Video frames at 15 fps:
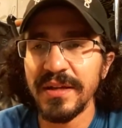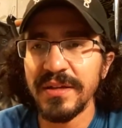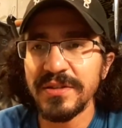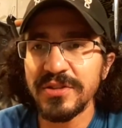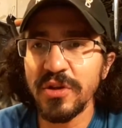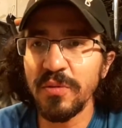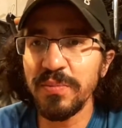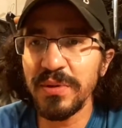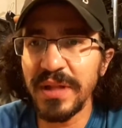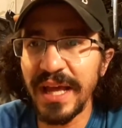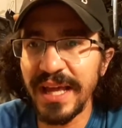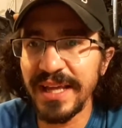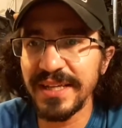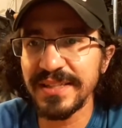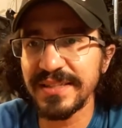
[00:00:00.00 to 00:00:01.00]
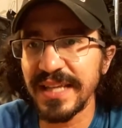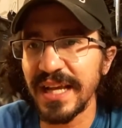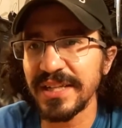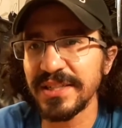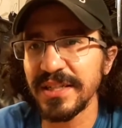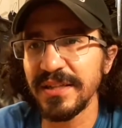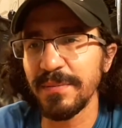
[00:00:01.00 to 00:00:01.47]
So, belaying is
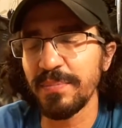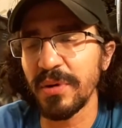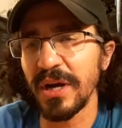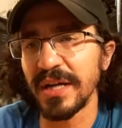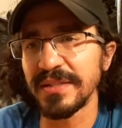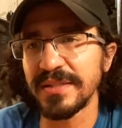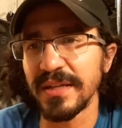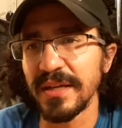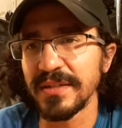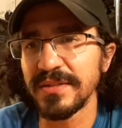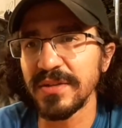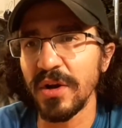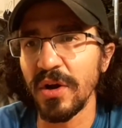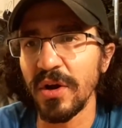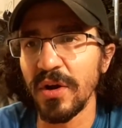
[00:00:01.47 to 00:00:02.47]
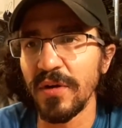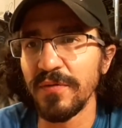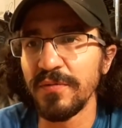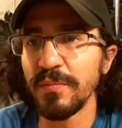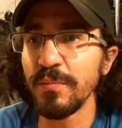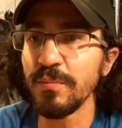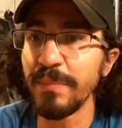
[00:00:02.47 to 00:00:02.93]
actually the process
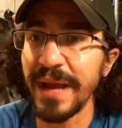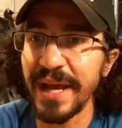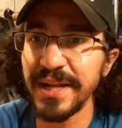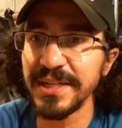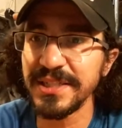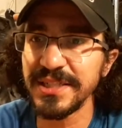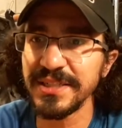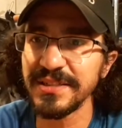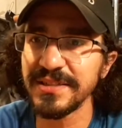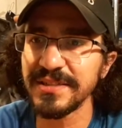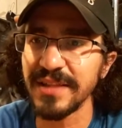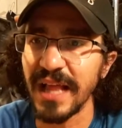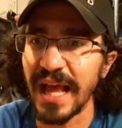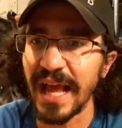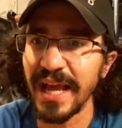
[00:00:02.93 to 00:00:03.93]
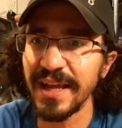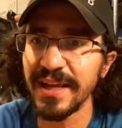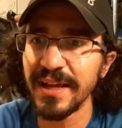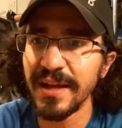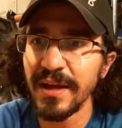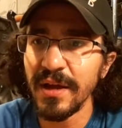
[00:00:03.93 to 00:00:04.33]
of managing the slack